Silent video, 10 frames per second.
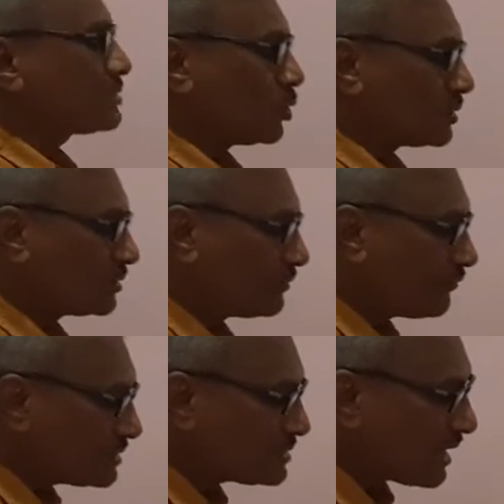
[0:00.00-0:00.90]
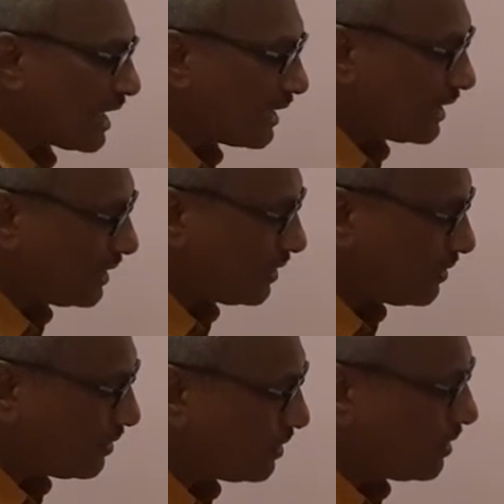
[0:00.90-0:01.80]
got the first rank in
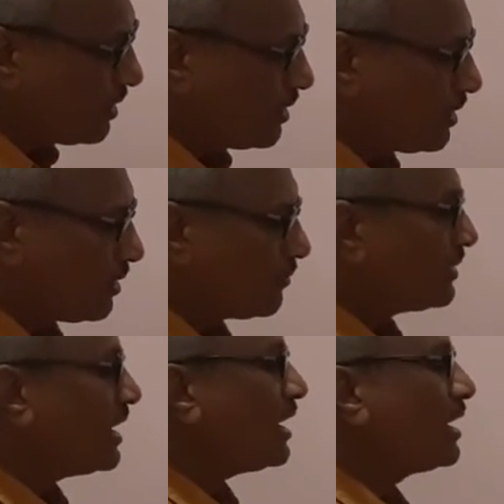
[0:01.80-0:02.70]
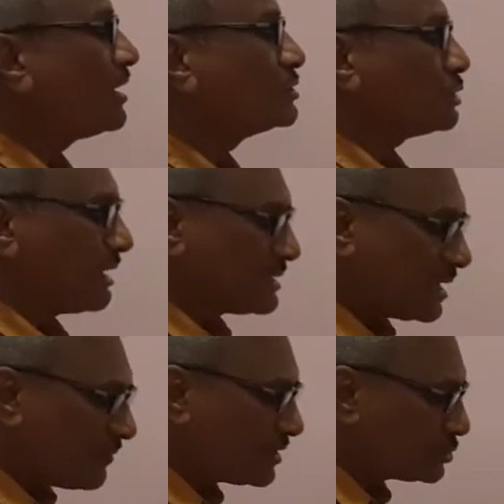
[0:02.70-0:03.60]
the BA English
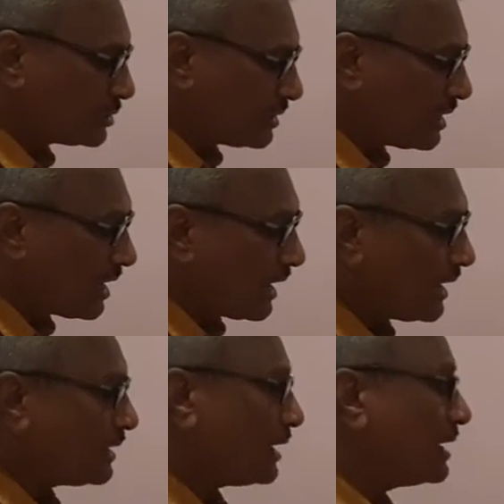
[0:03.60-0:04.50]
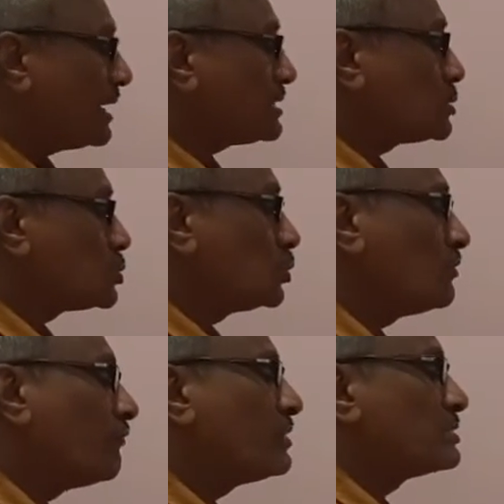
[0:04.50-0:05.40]
examination, and he has stood
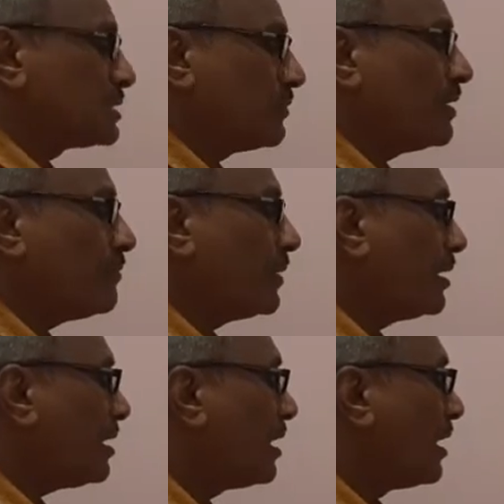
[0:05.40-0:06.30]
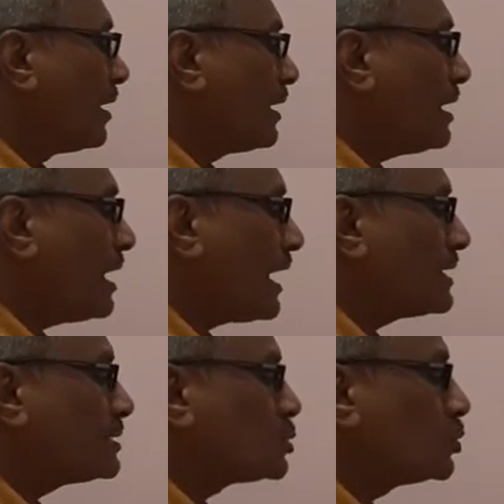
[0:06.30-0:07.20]
first. Remember, he
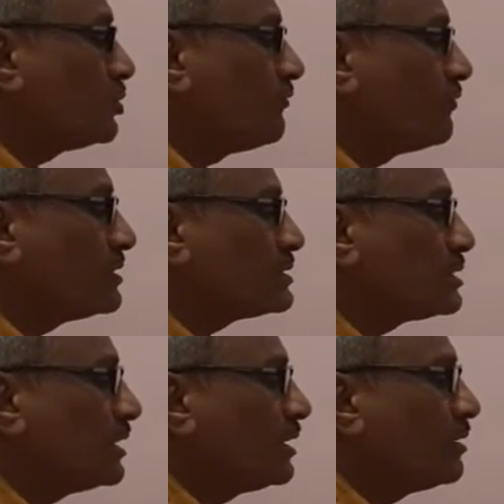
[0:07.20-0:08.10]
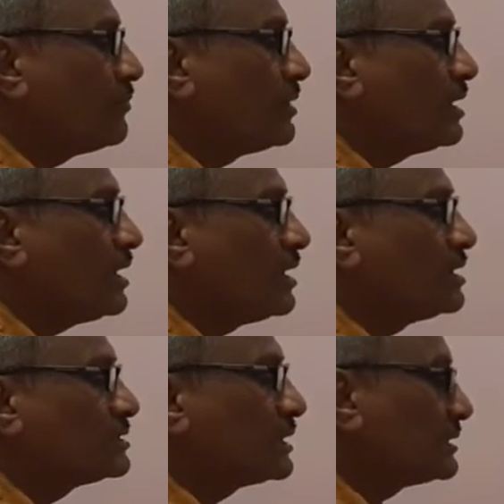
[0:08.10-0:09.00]
has stood first in the BA
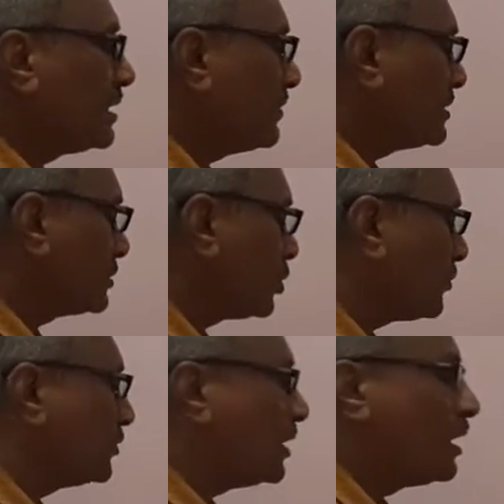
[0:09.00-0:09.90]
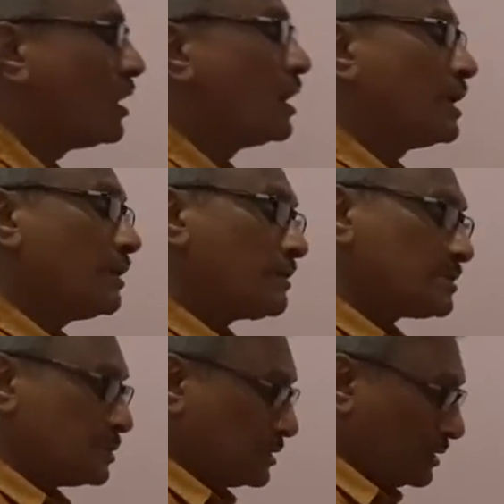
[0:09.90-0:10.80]
English examination of the
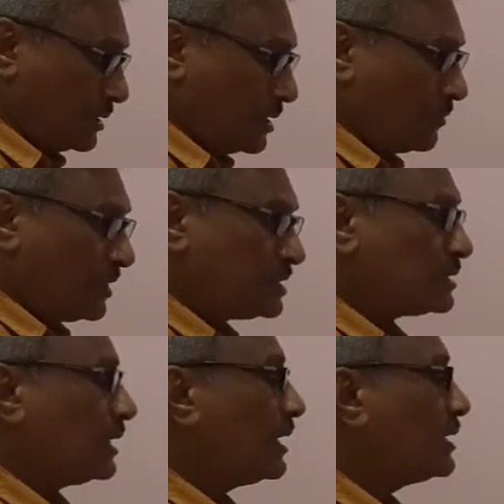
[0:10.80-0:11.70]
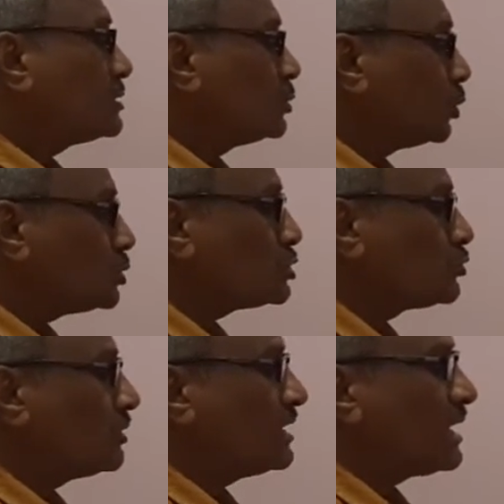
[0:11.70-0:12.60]
university. Means there is no
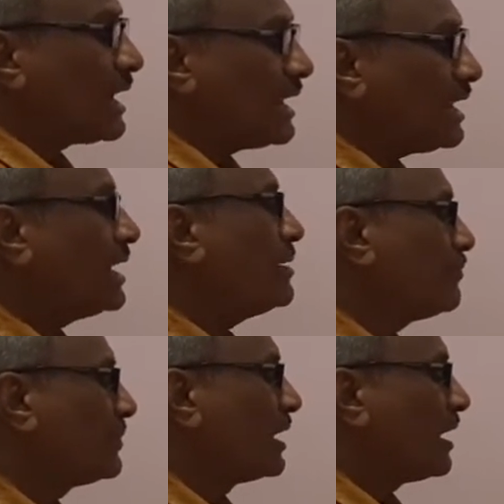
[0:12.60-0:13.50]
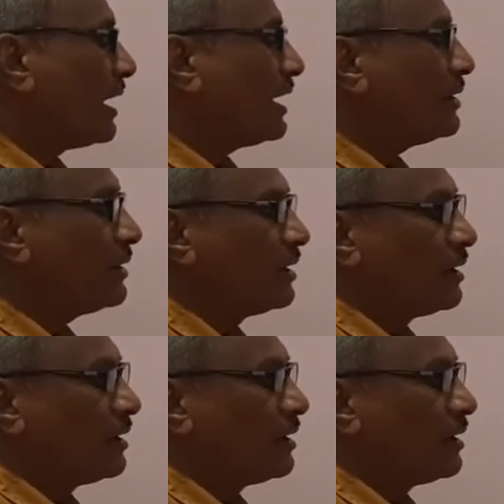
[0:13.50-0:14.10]
student like him, and